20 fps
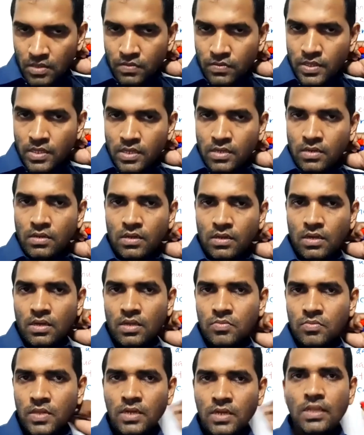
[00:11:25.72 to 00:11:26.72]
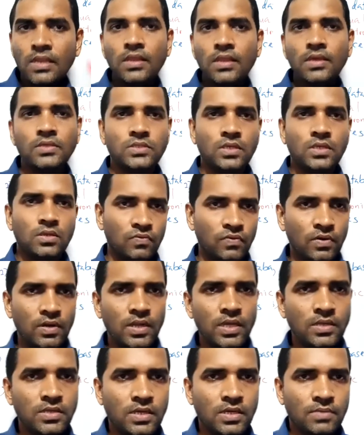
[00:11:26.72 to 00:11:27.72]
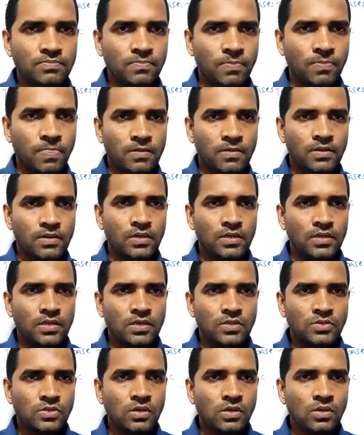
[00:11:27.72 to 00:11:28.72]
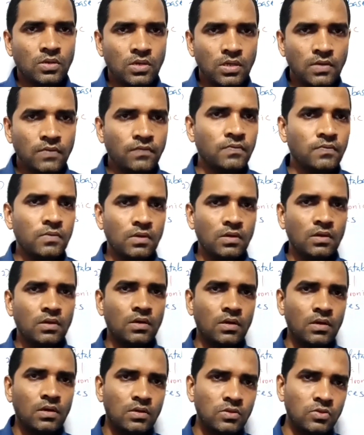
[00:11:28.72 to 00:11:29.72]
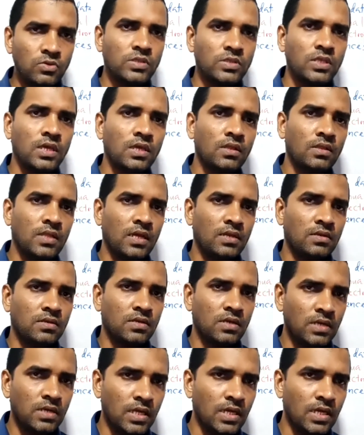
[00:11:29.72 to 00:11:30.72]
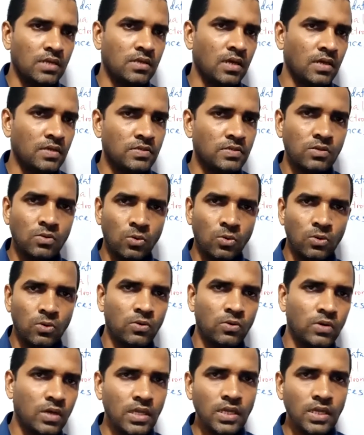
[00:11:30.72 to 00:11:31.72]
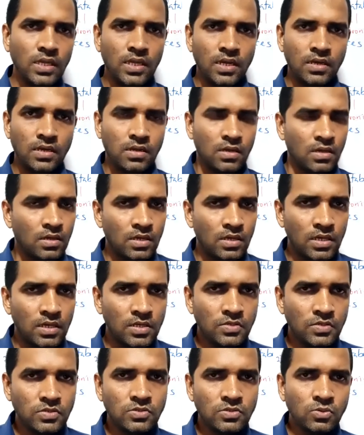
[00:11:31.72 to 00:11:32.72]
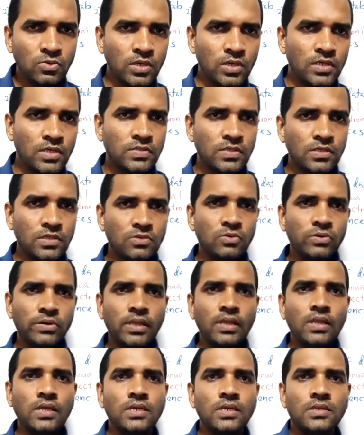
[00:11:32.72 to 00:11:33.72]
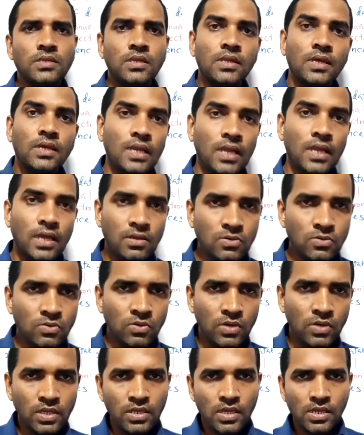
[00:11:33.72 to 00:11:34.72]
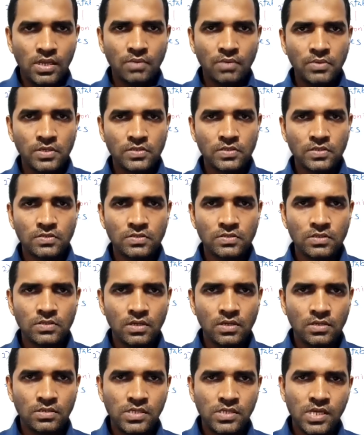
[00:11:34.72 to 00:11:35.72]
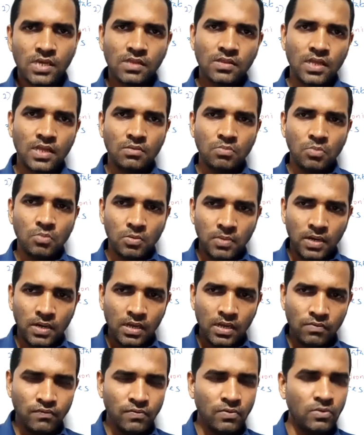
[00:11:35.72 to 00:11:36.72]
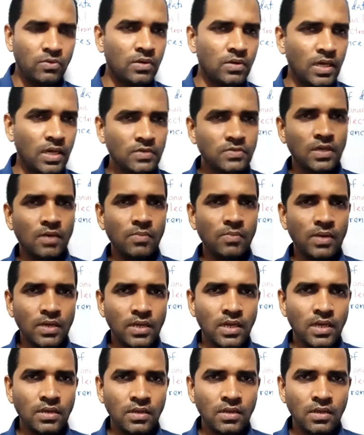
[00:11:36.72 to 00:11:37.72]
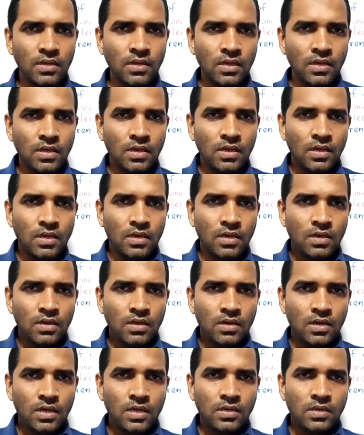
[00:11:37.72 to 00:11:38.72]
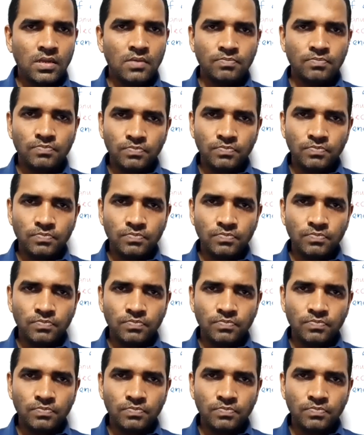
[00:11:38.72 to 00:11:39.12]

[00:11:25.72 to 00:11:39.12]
Then the deletion of a data. So if you think that data is no longer needed, it is too easy to delete in electronic databases. Take that mobile phone example again, right?